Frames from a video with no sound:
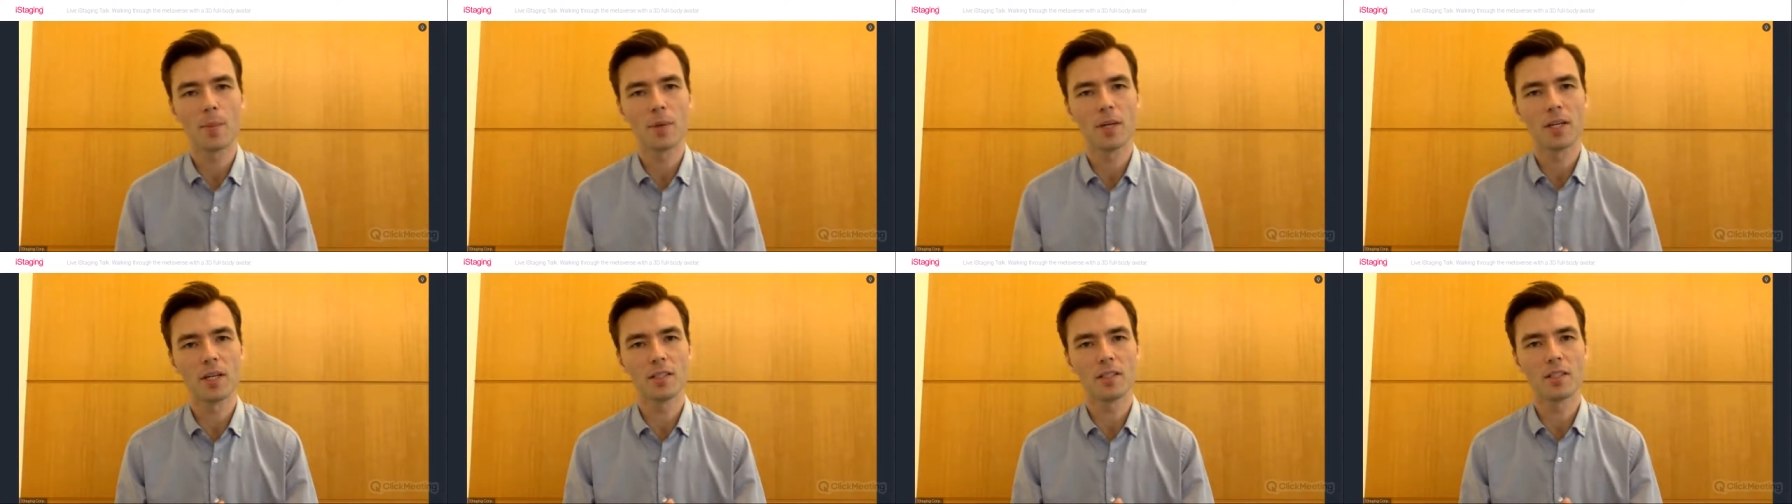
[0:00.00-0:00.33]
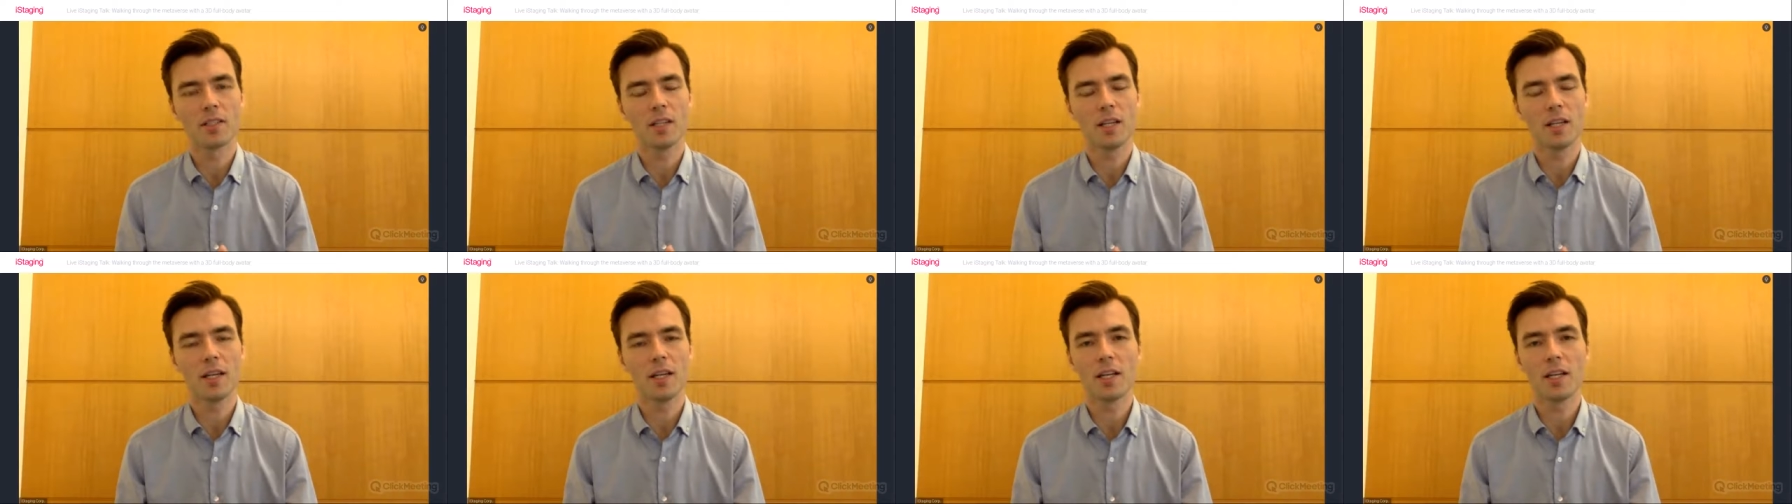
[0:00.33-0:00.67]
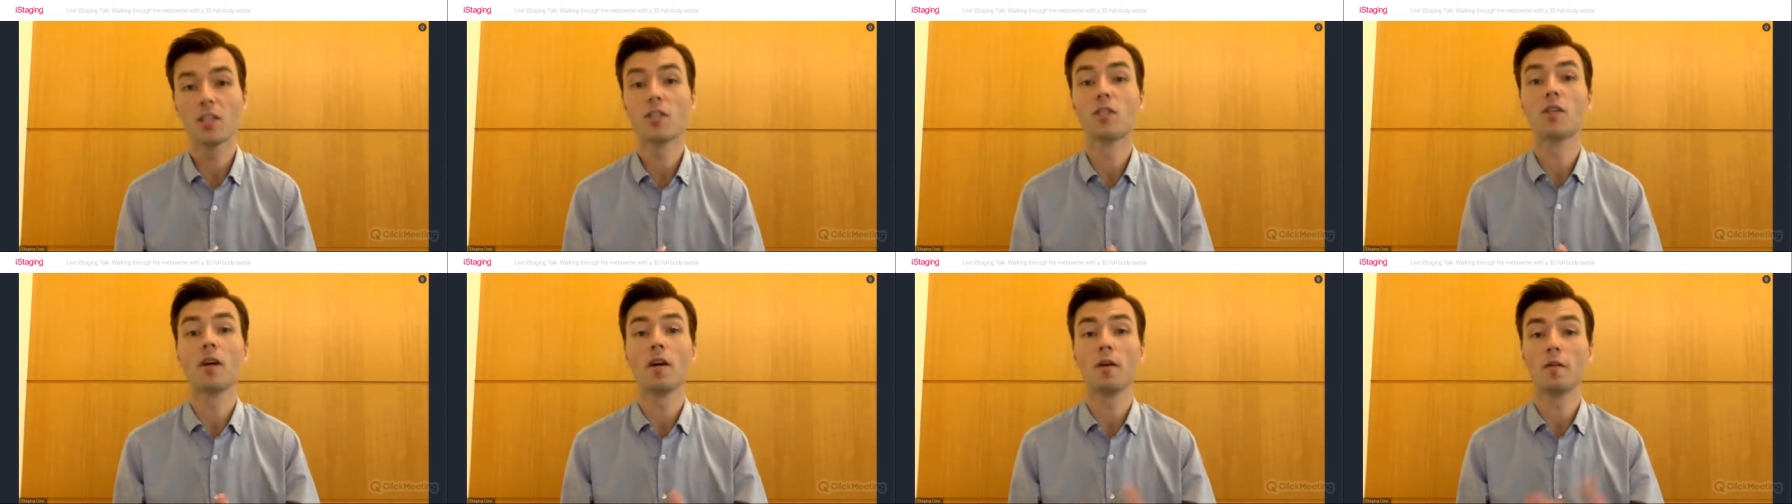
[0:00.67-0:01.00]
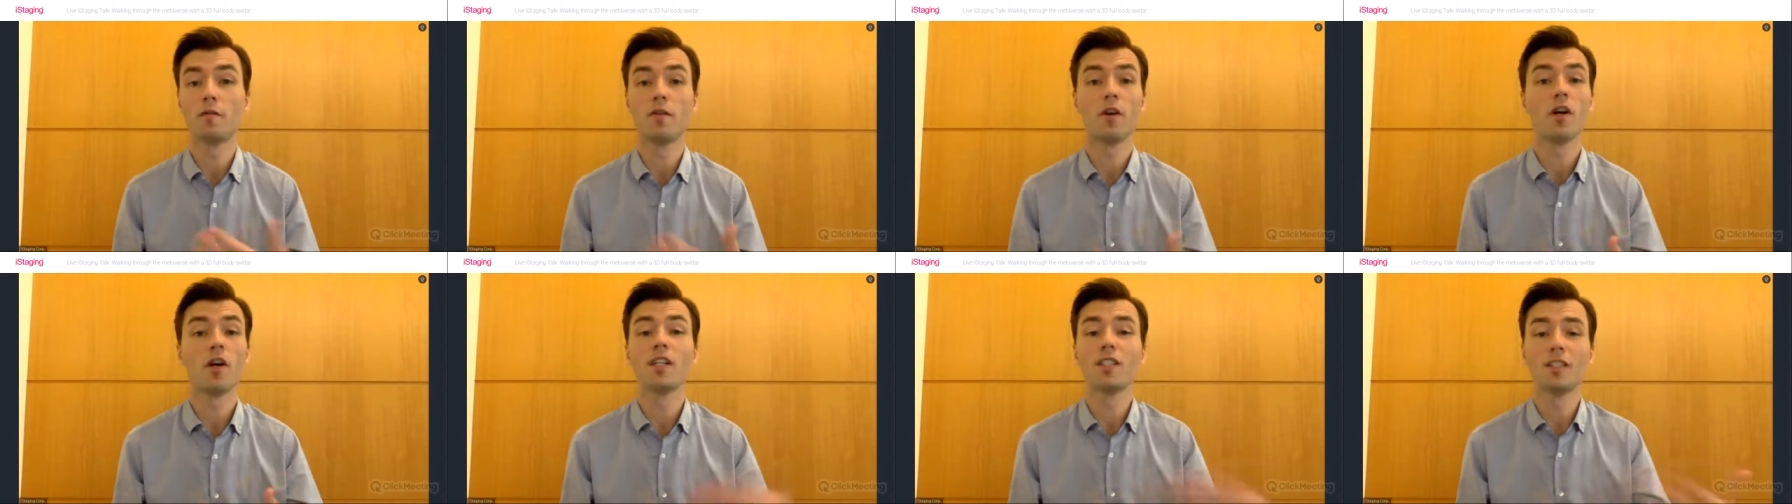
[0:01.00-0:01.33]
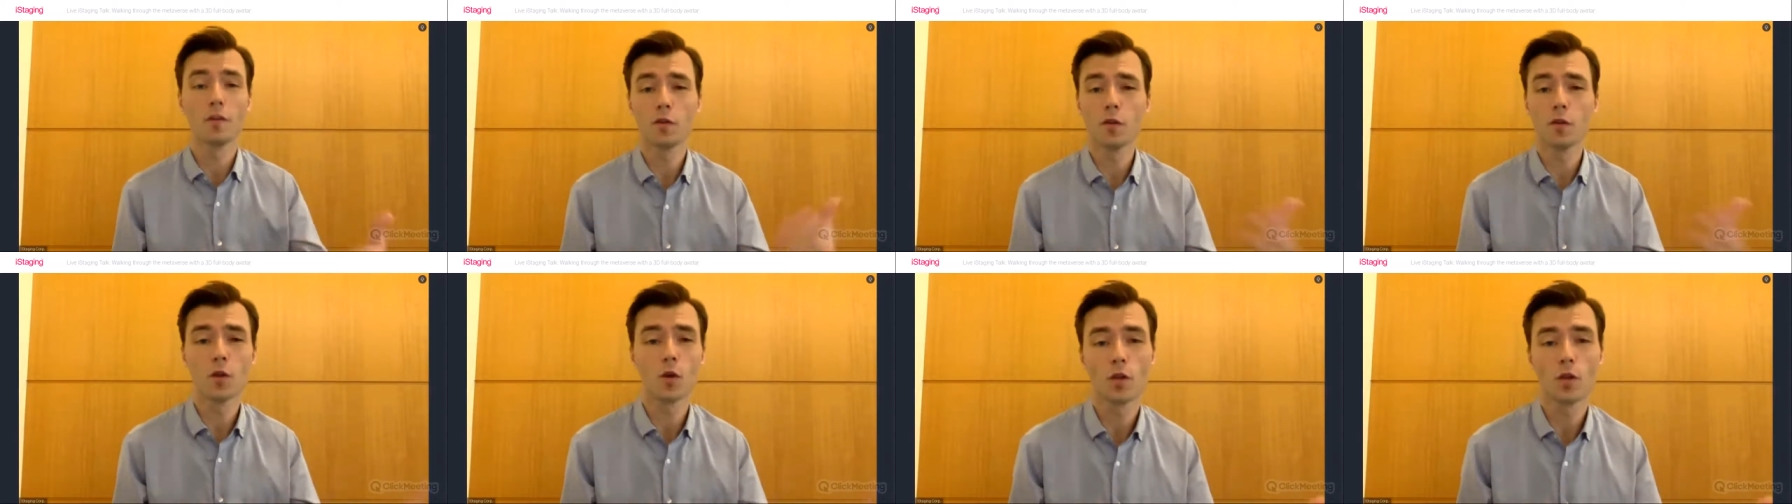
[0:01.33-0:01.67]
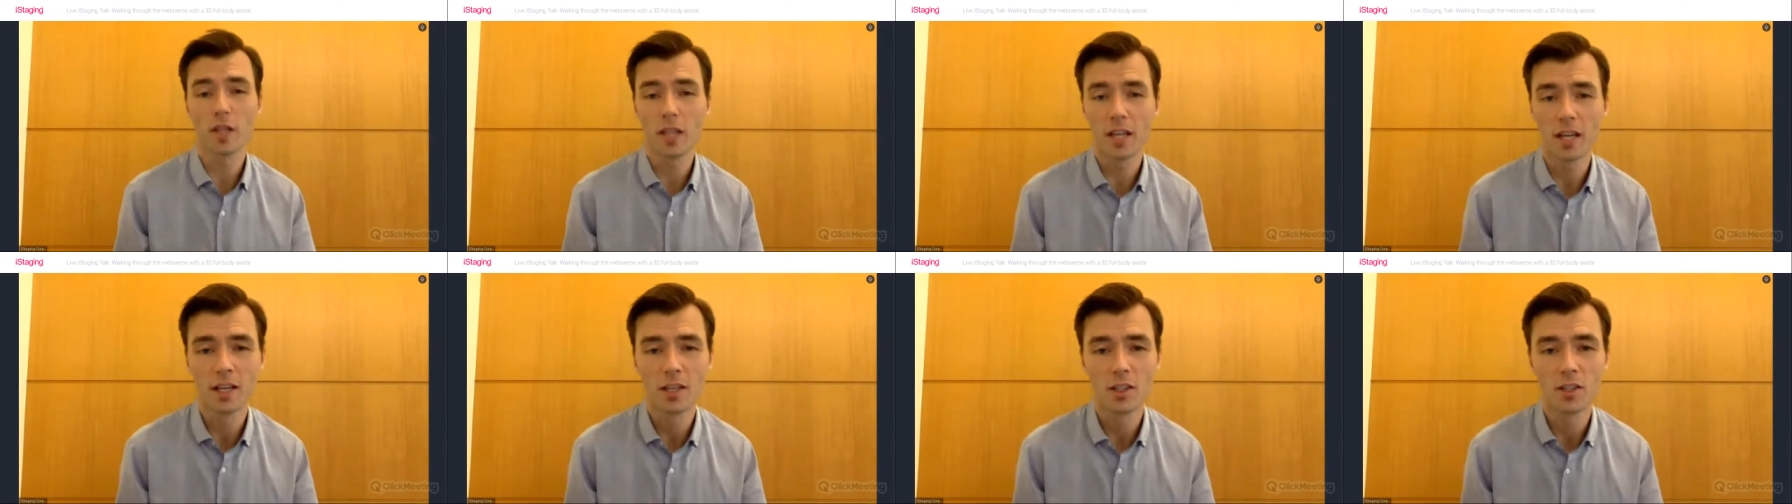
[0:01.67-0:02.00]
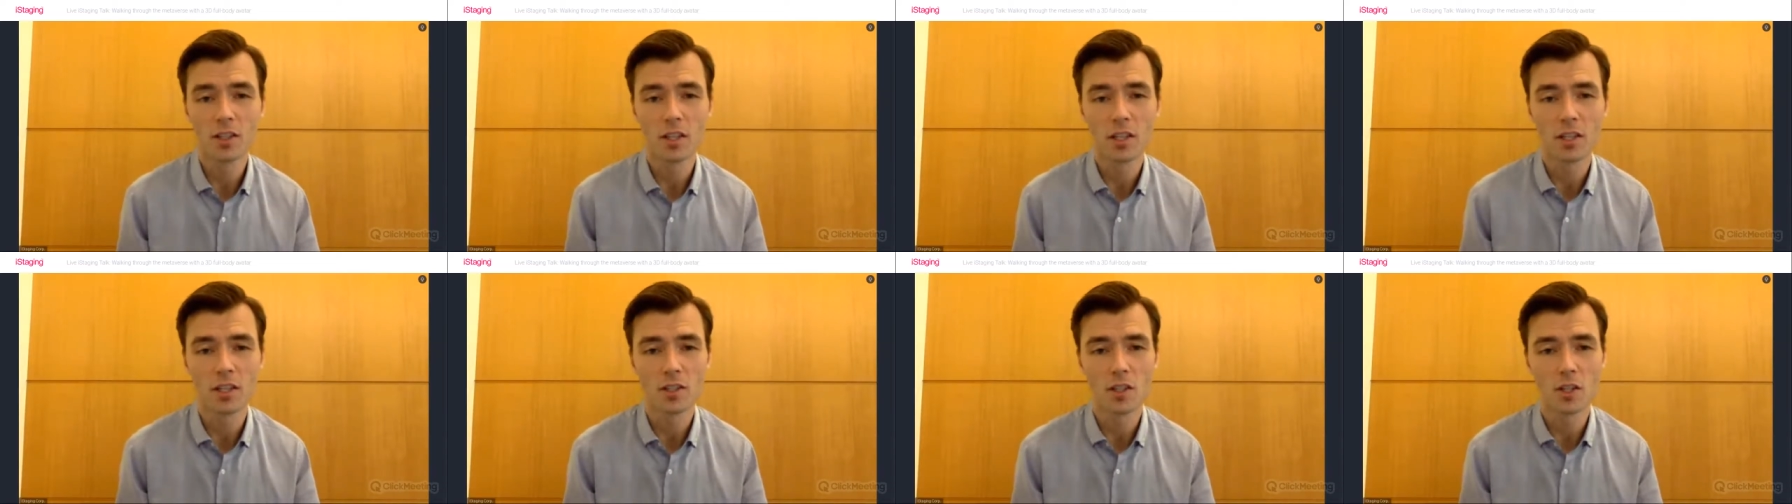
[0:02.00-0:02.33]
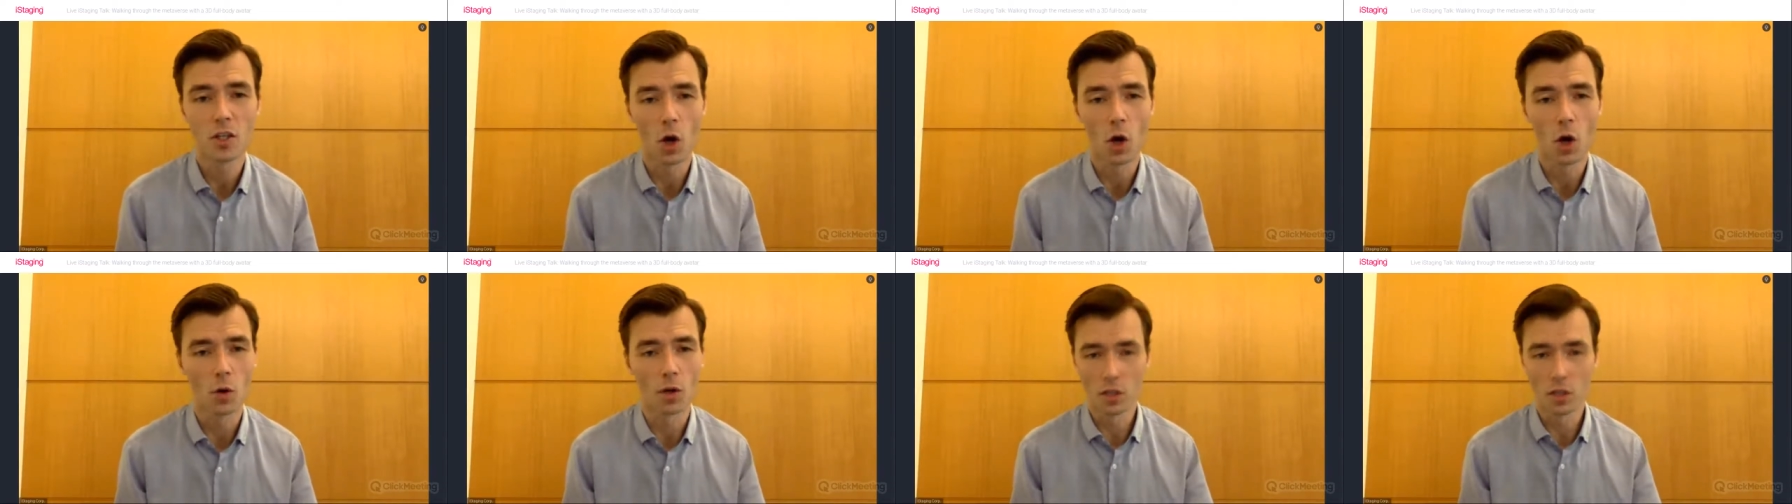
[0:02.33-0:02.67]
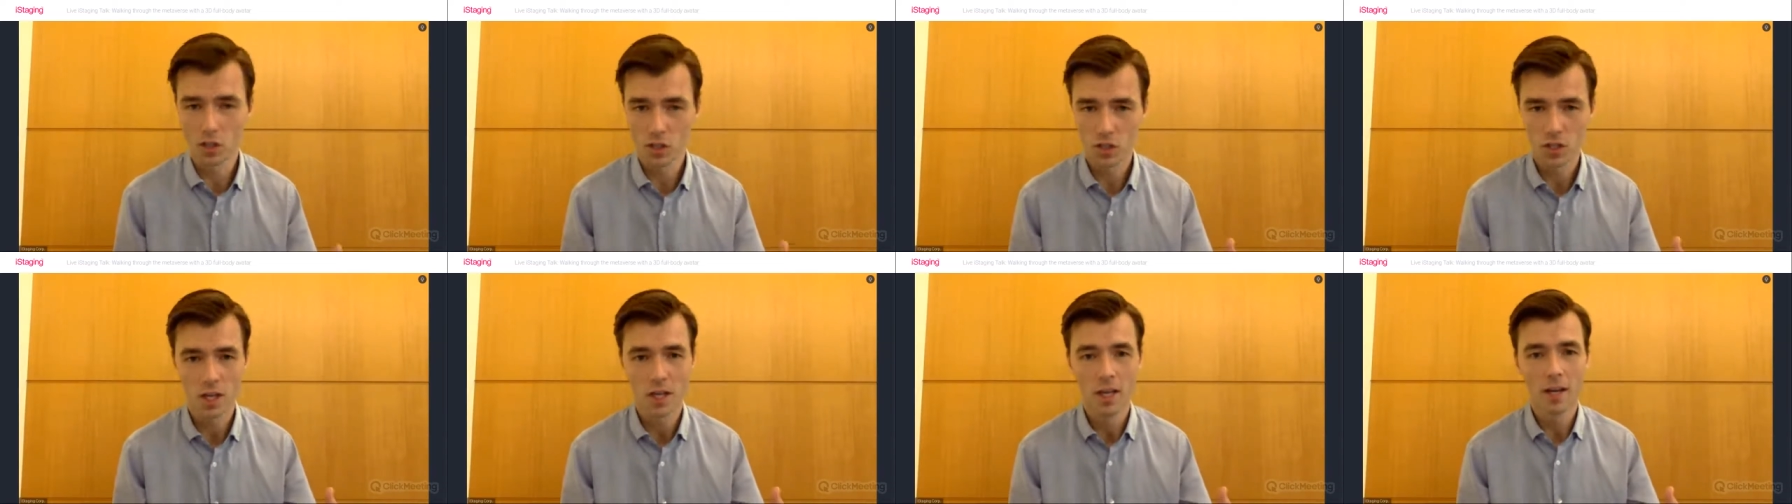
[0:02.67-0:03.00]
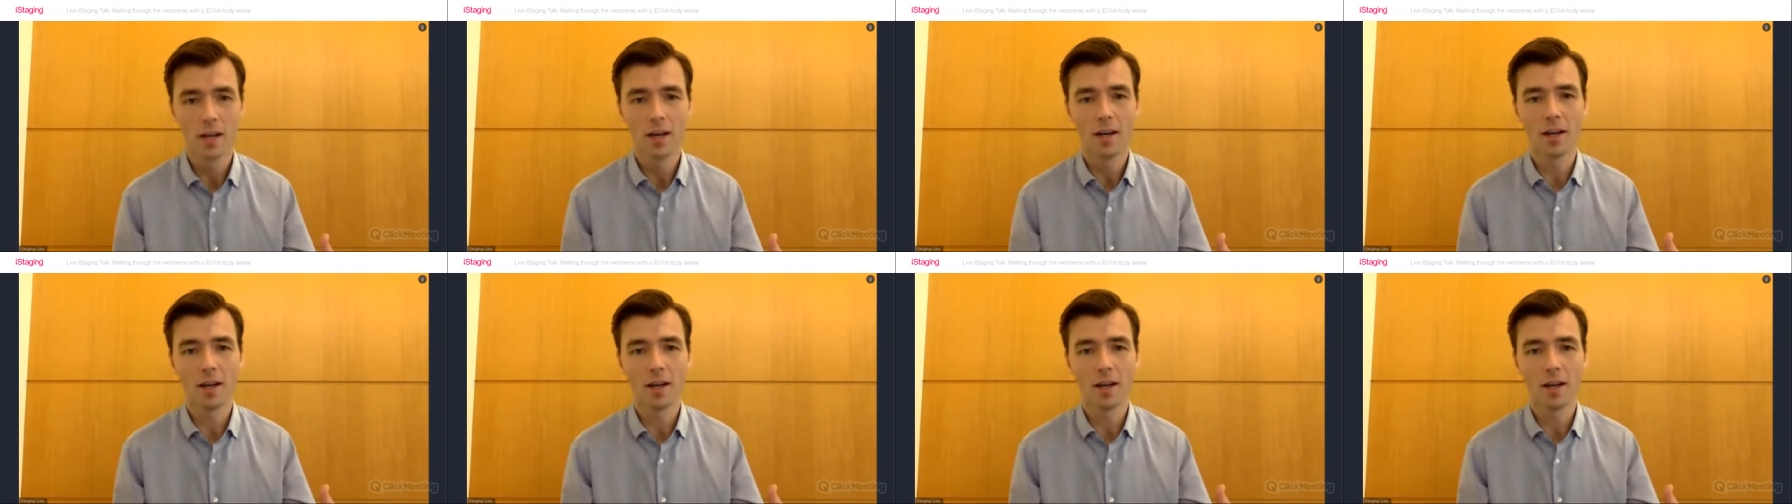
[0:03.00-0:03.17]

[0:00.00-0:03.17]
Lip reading: but it is a very difficult thing to notice